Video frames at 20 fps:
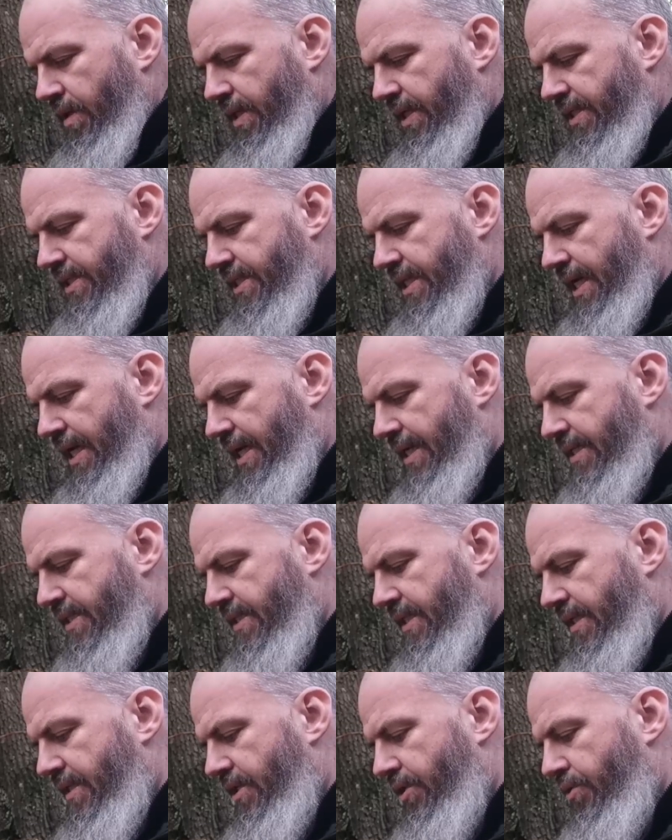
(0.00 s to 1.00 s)
These
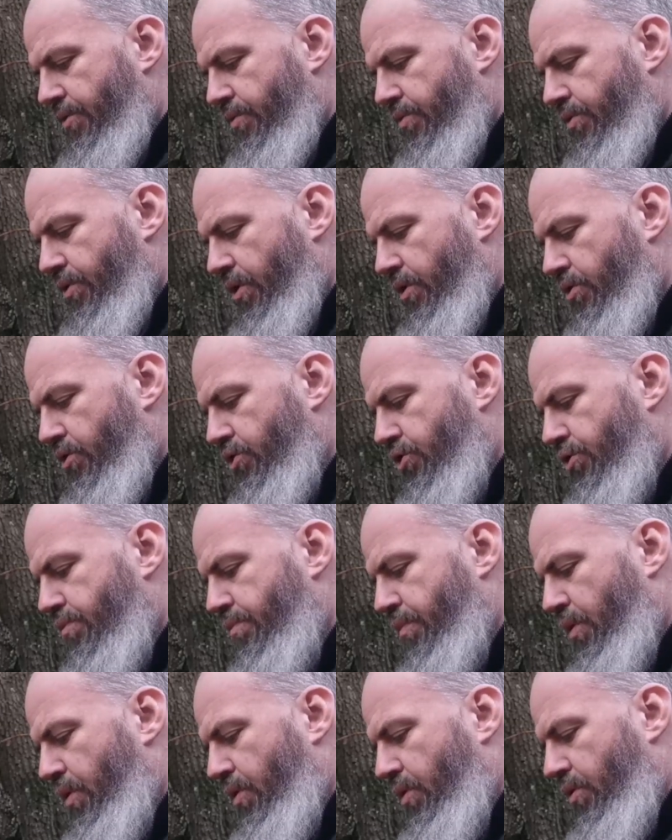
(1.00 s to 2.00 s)
guys use
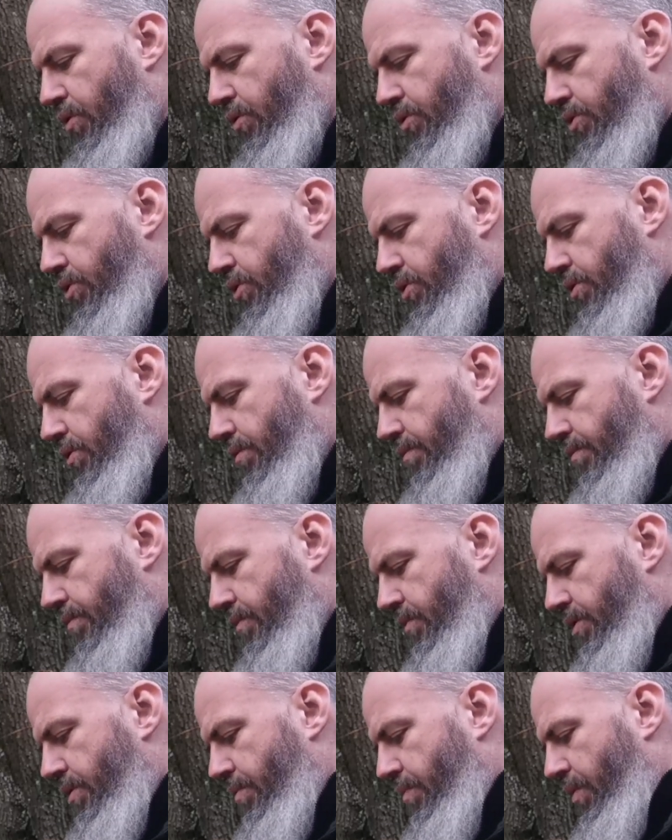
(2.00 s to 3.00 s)
spores
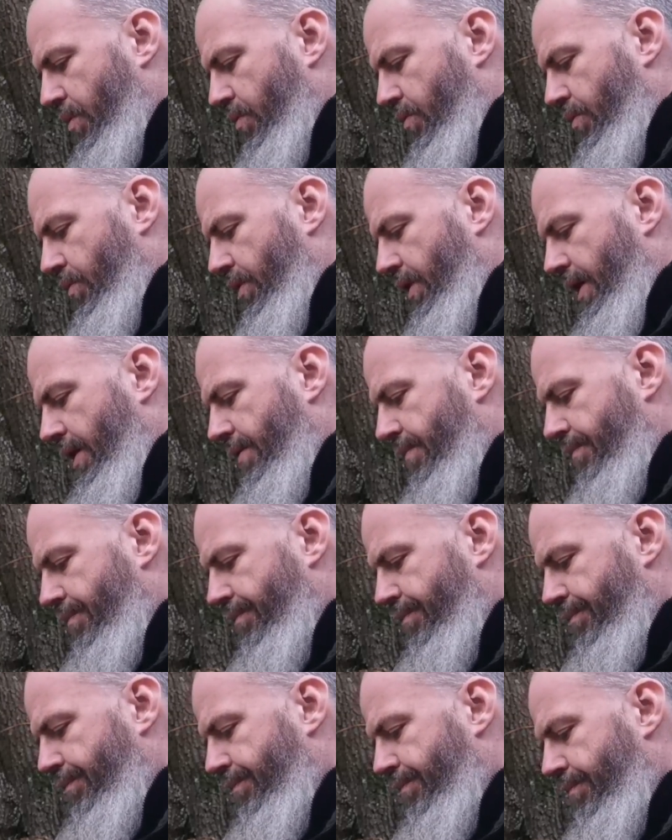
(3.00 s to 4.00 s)
to procreate,
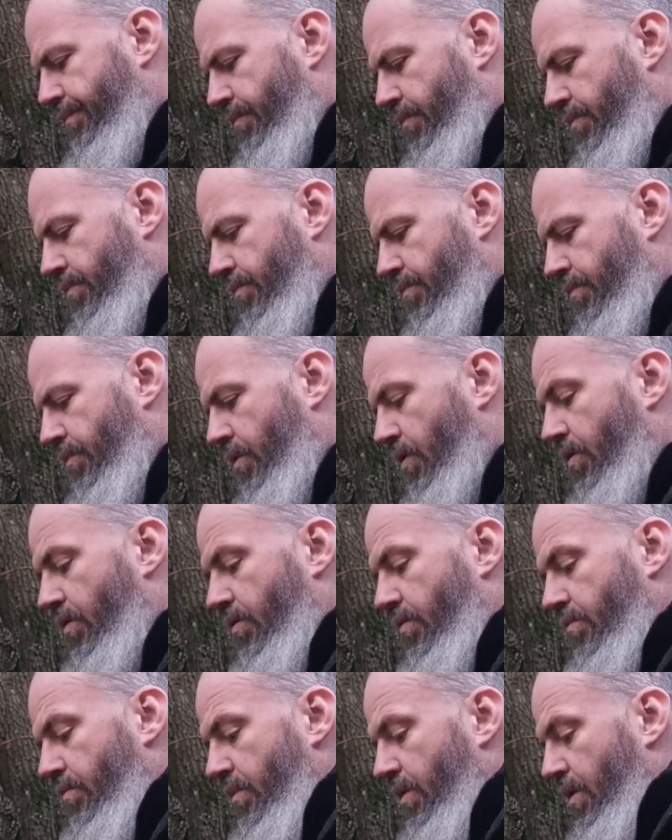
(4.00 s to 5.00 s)

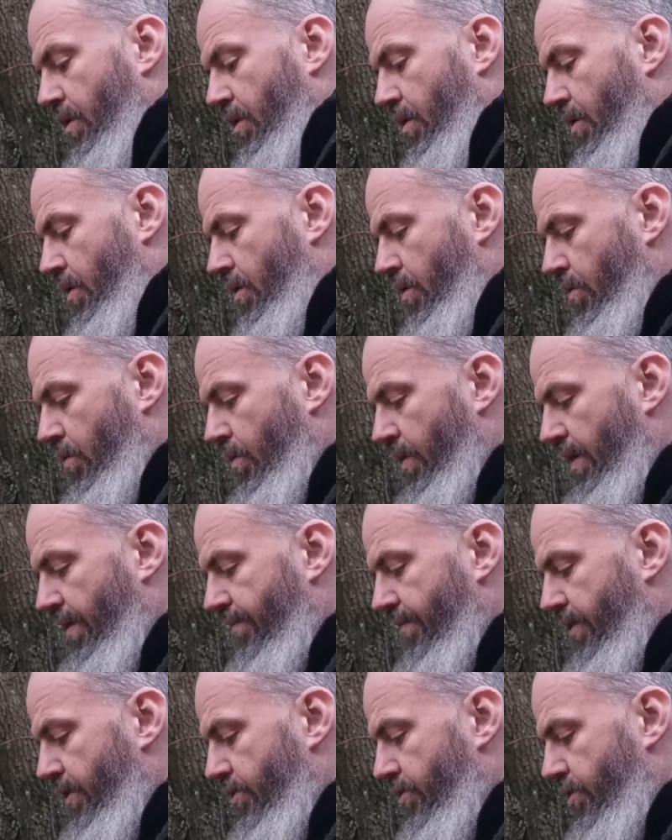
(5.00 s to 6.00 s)
or
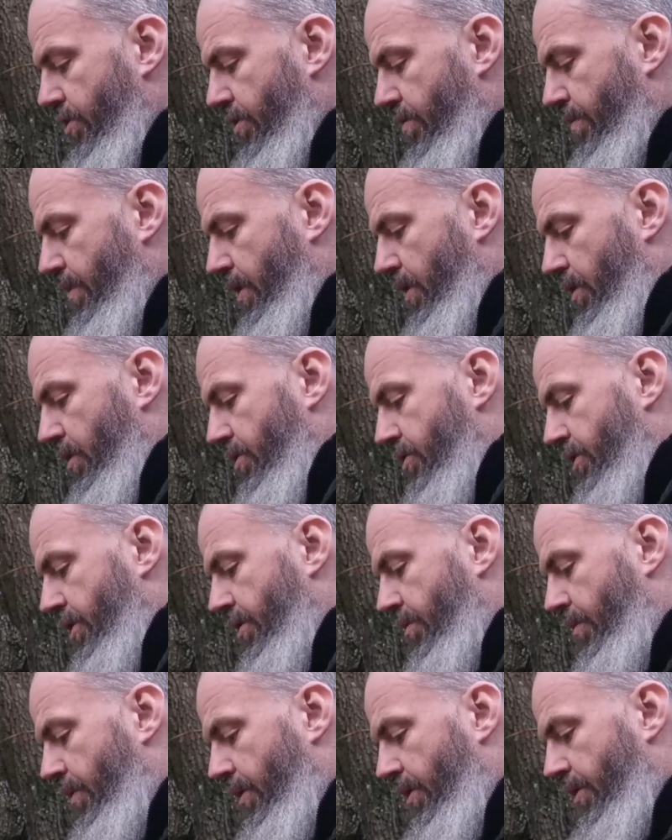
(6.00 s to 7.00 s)
whatever the terminology
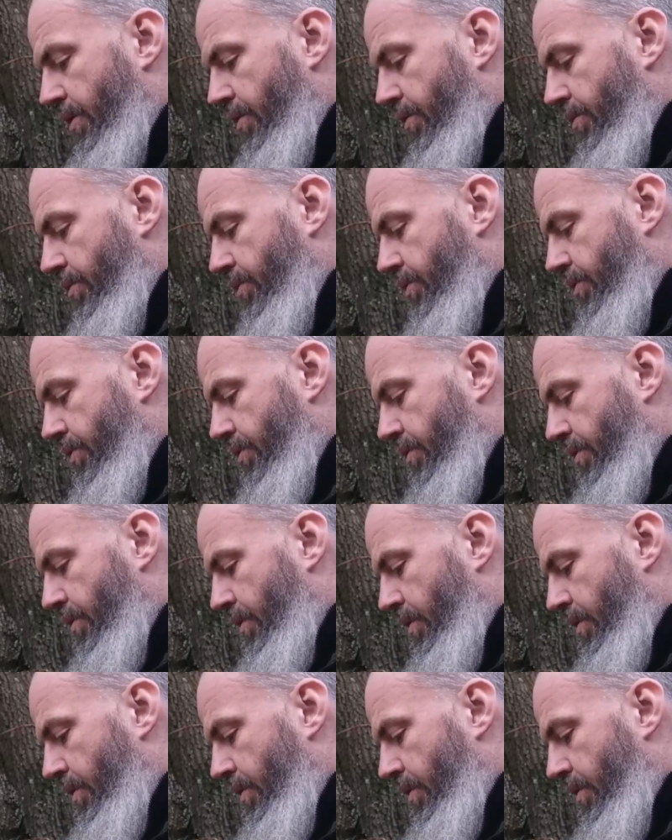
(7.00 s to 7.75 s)
you want to use.